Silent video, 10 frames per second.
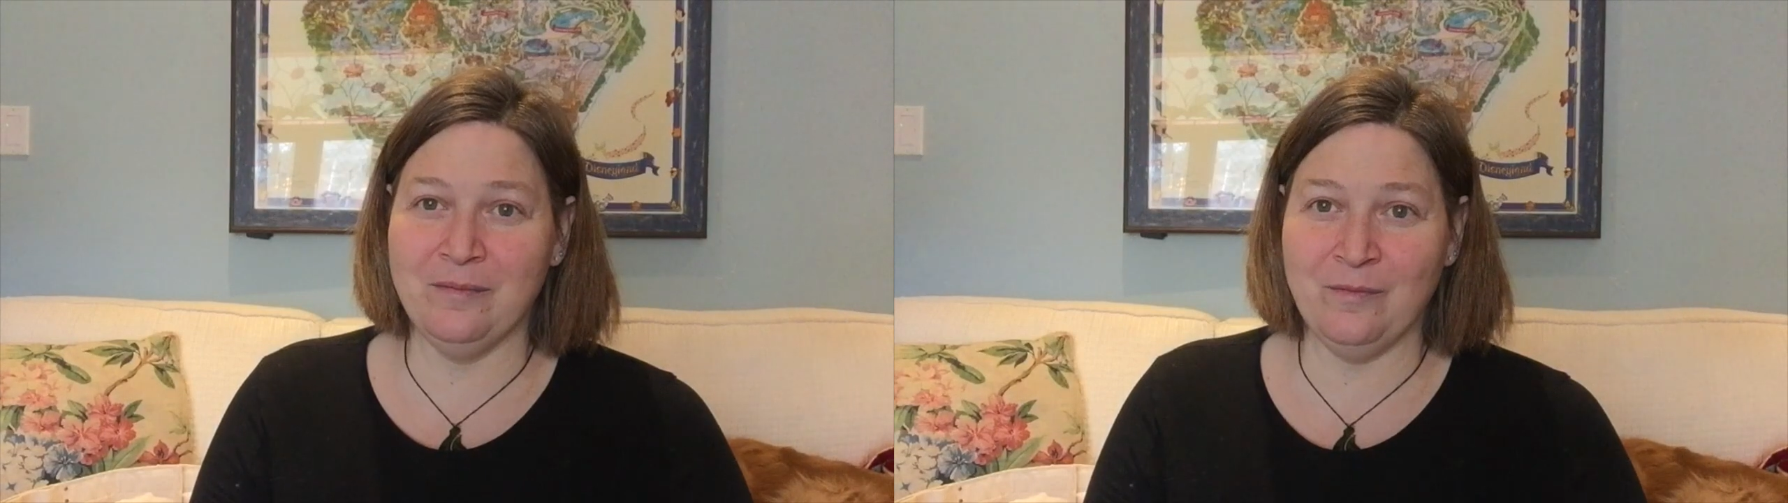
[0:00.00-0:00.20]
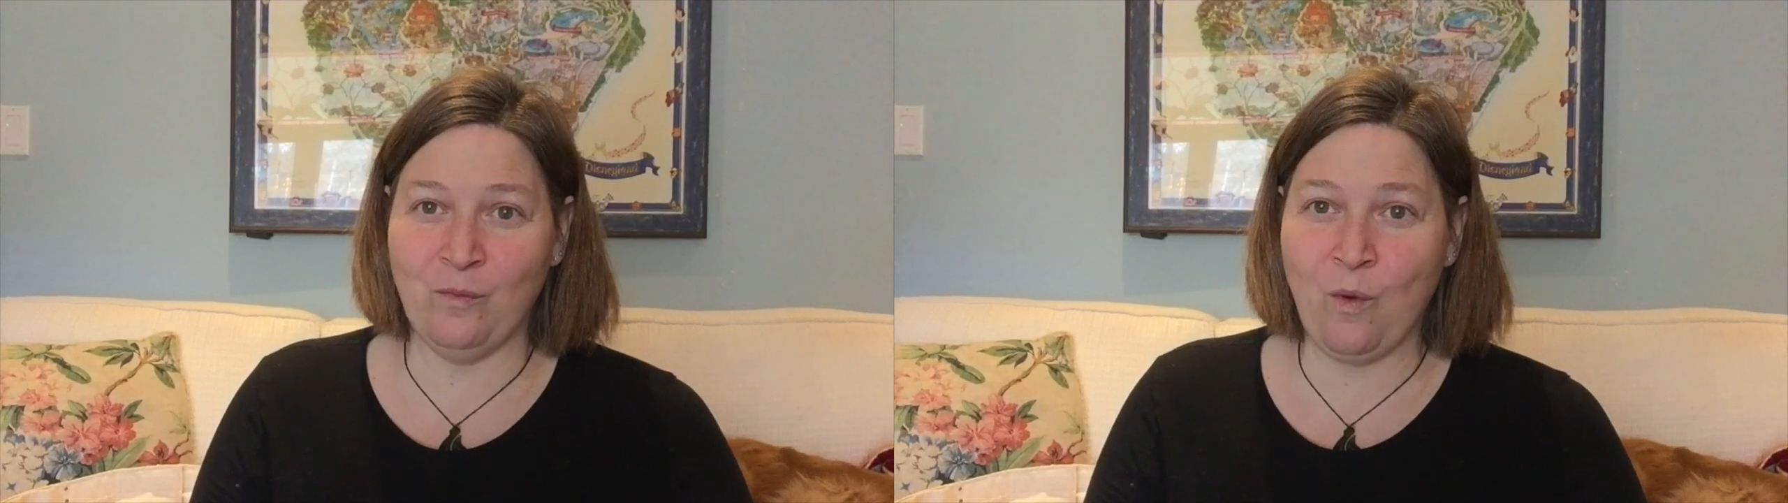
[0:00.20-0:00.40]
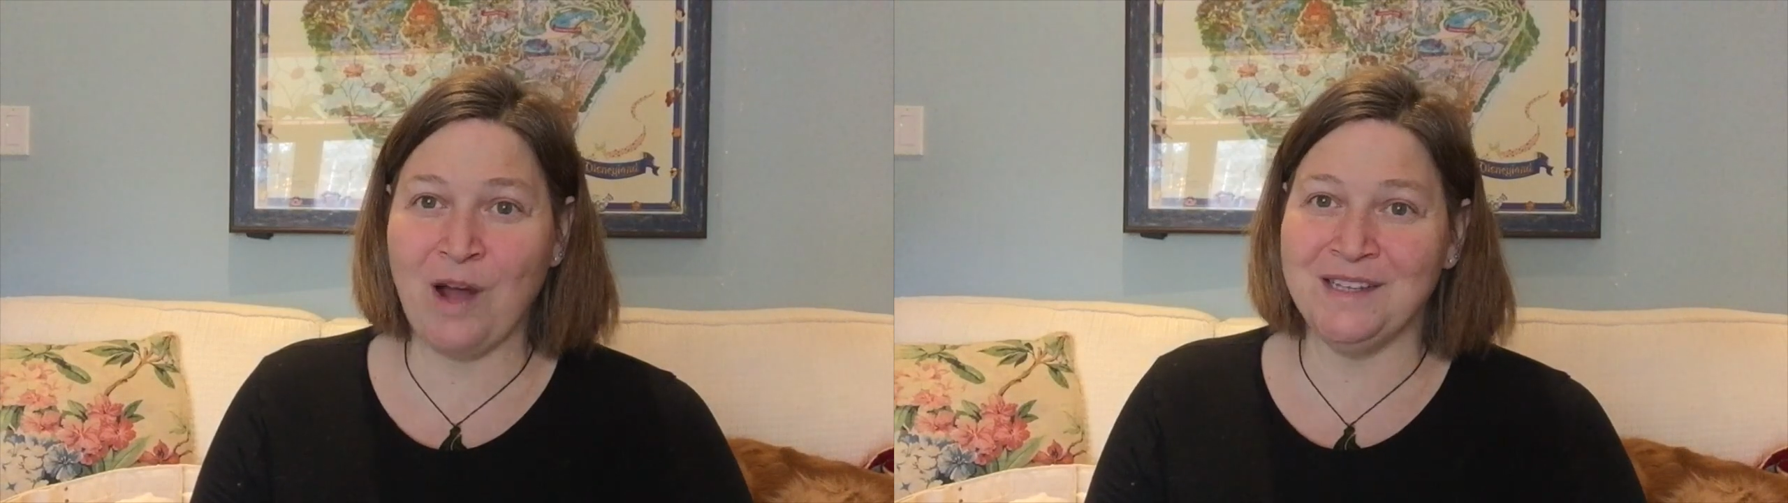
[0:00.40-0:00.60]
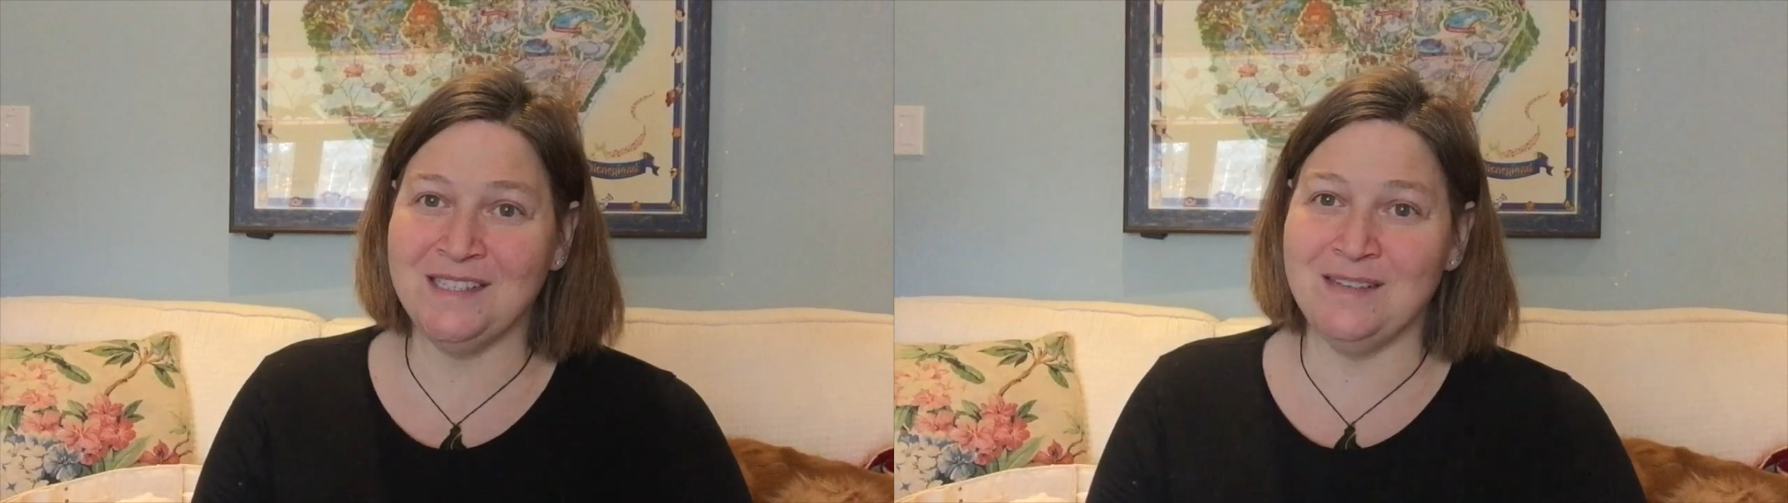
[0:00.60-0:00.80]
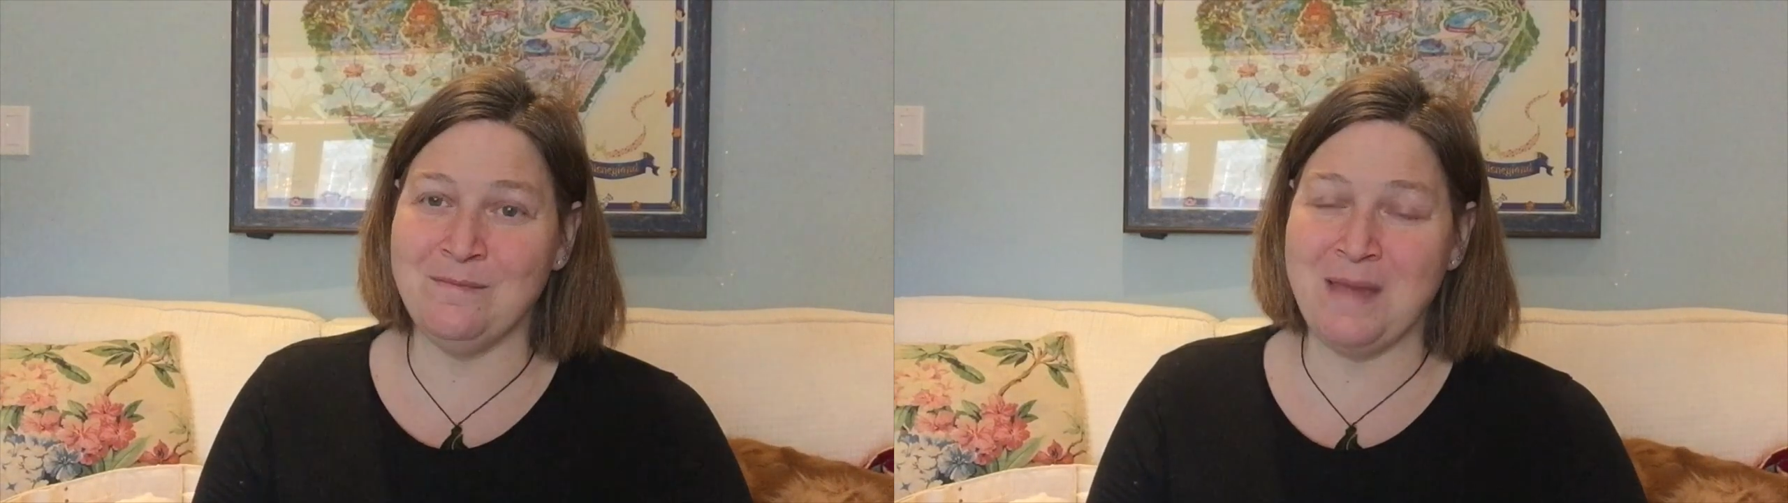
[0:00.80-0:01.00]
wanted
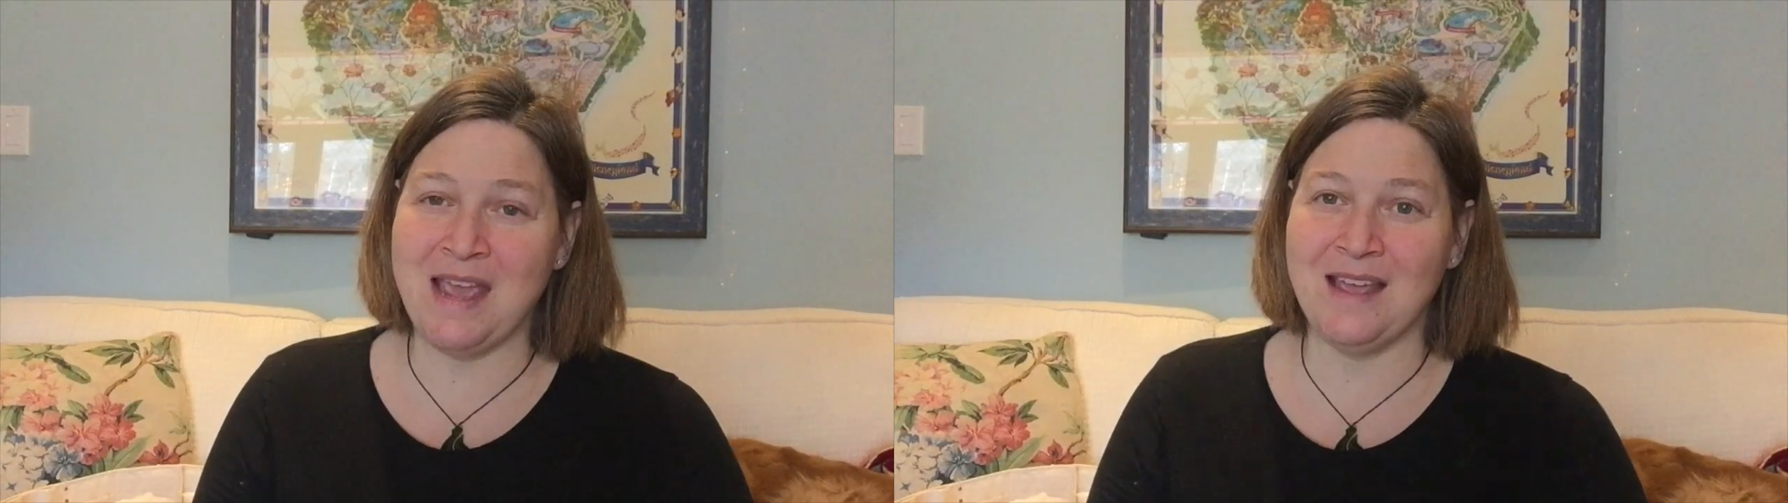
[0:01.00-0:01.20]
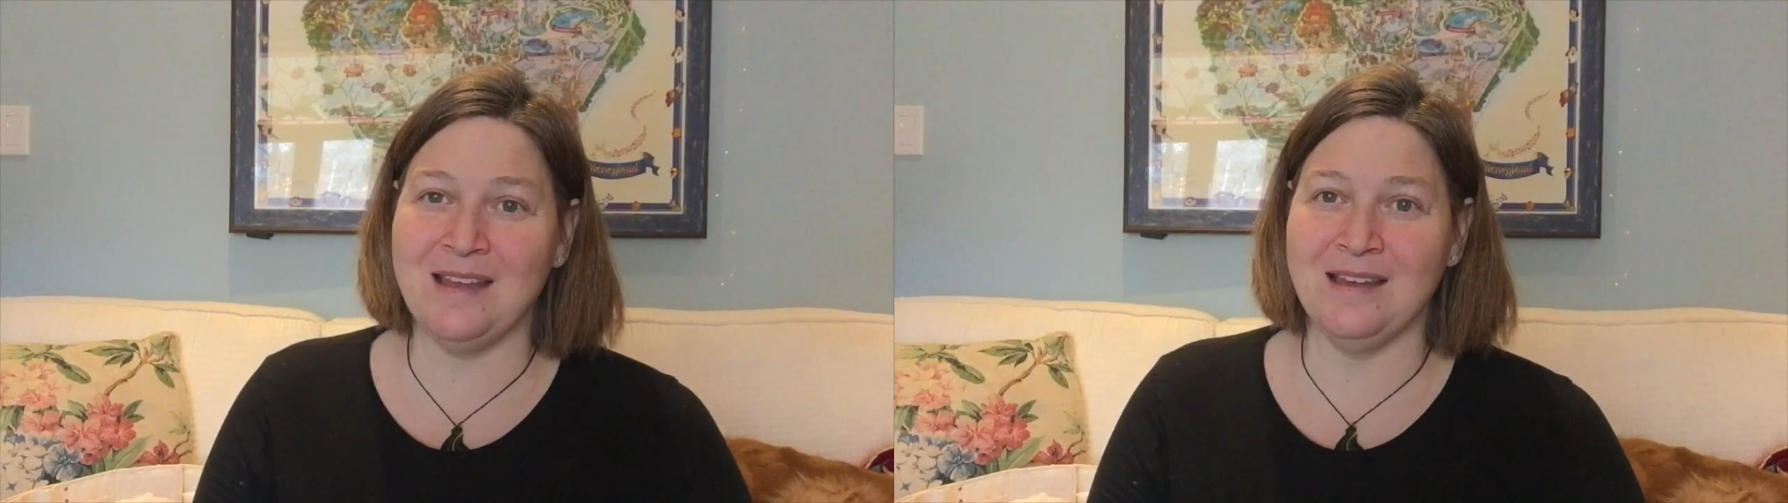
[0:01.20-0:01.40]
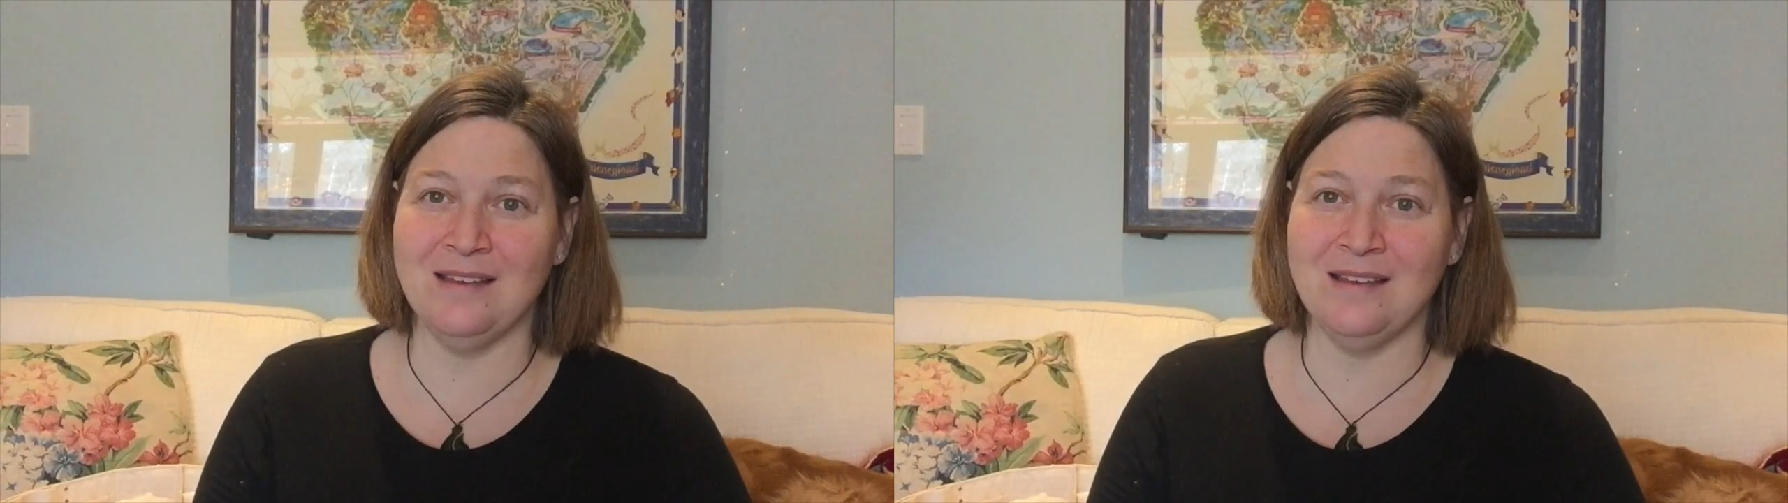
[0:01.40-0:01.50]
to make